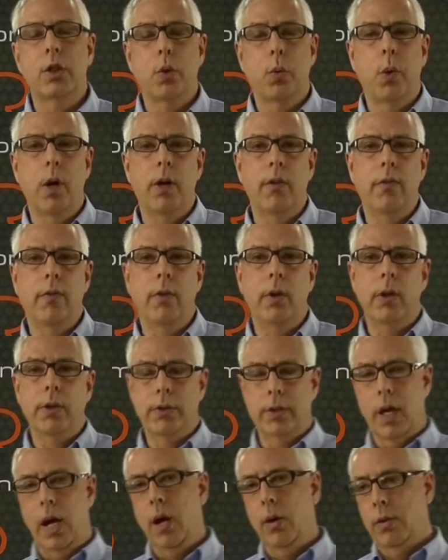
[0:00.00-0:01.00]
12
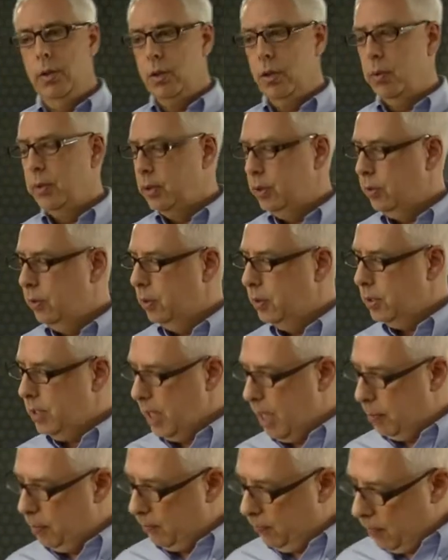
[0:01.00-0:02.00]
volts out. So as soon as
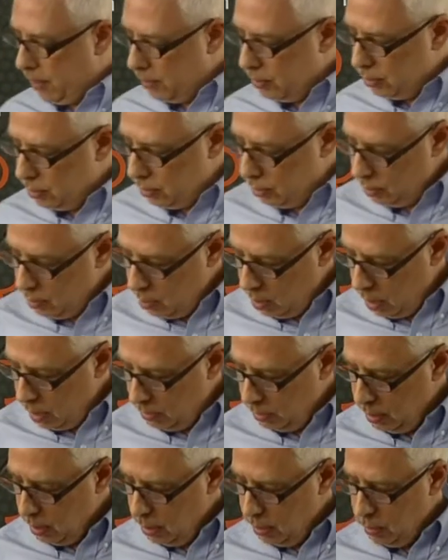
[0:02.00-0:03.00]
the amplifier is turned
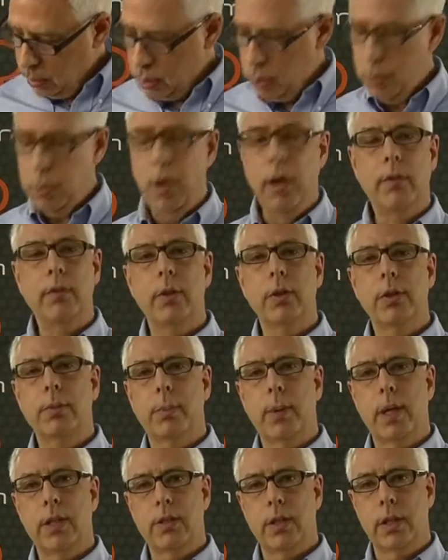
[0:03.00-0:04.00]
on, there's 12 volts
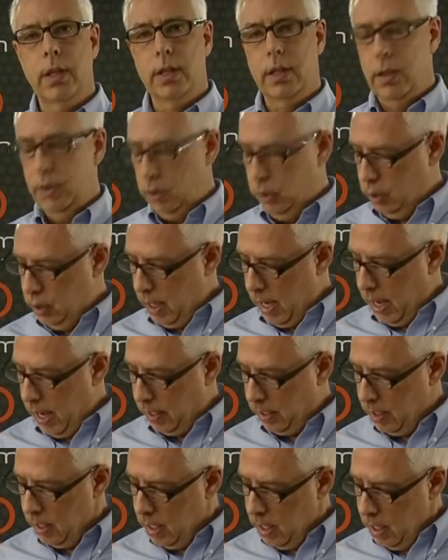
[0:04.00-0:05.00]
present at this
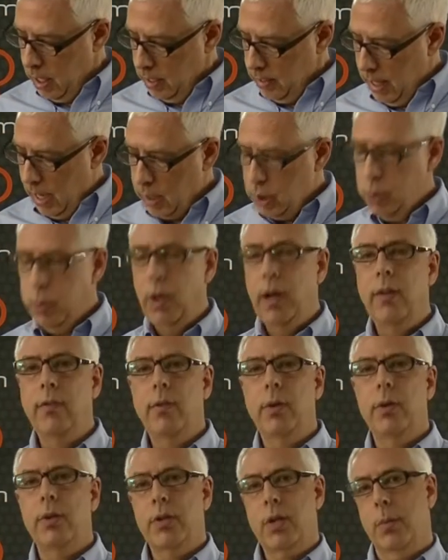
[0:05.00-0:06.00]
jack. That
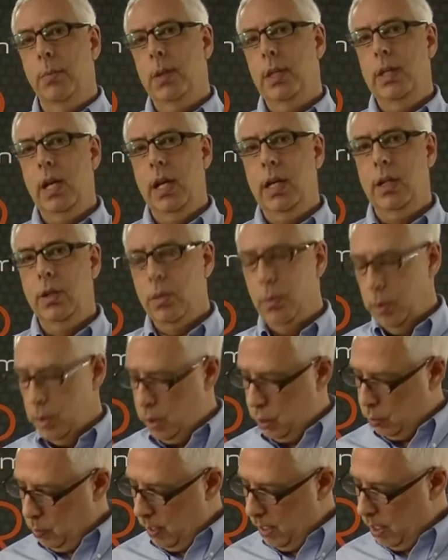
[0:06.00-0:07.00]
12 volts can be taken to a
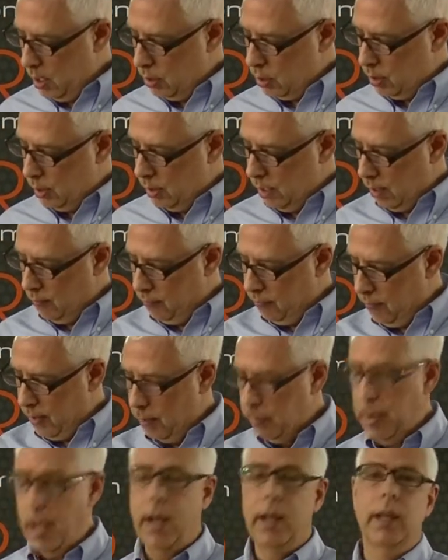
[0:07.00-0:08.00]
switch and then
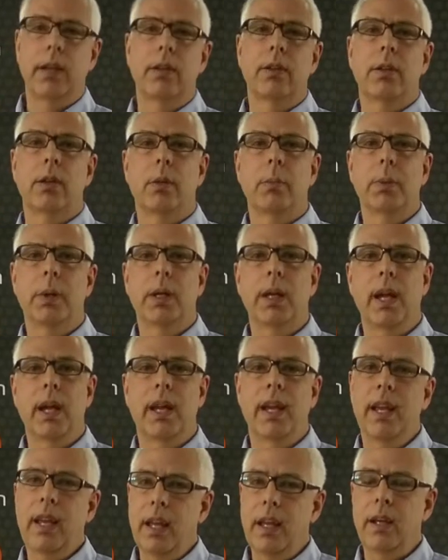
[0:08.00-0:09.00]
fed back into the PA
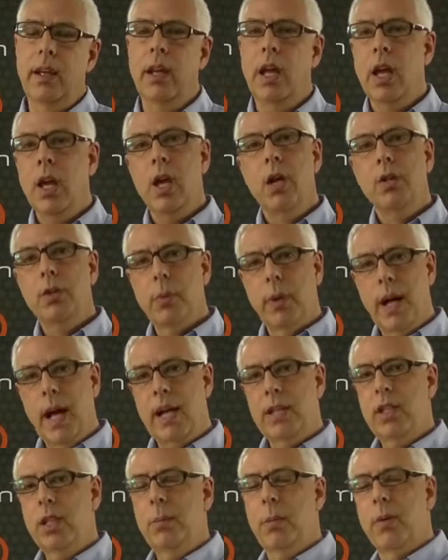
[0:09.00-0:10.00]
in, so it
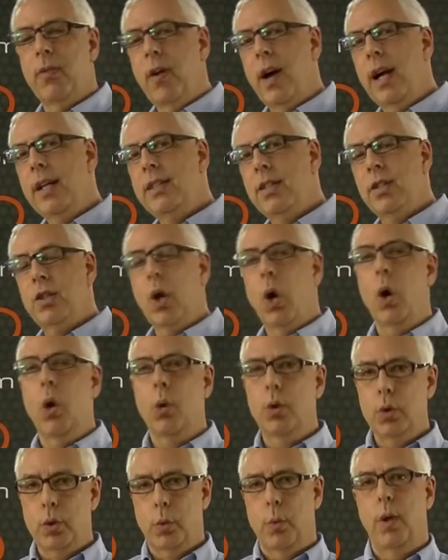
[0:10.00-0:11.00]
actually provides its
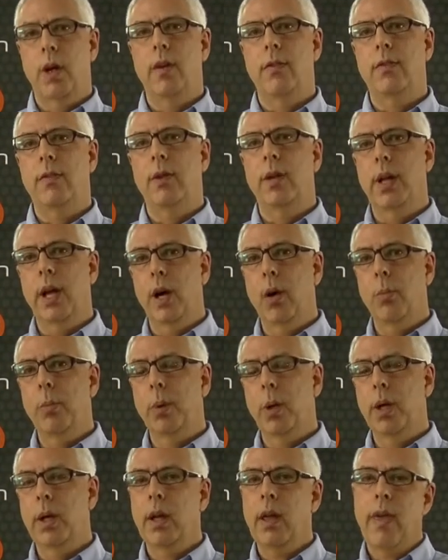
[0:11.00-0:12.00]
own 12 volt
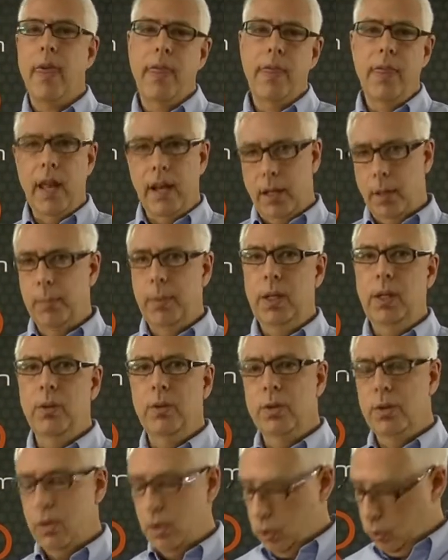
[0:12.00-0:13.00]
output that can be
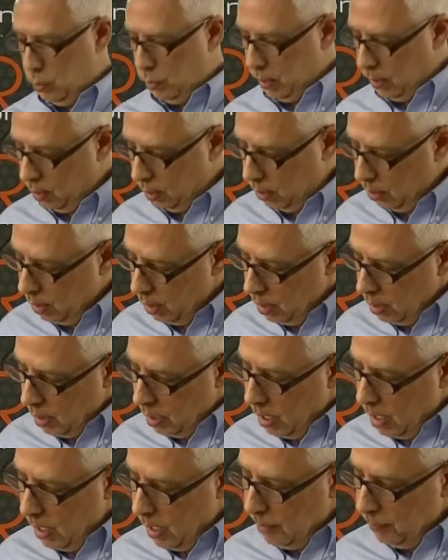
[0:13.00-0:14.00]
used to trigger
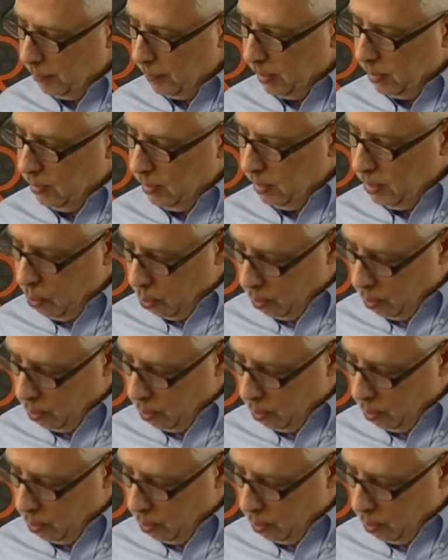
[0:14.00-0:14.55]
the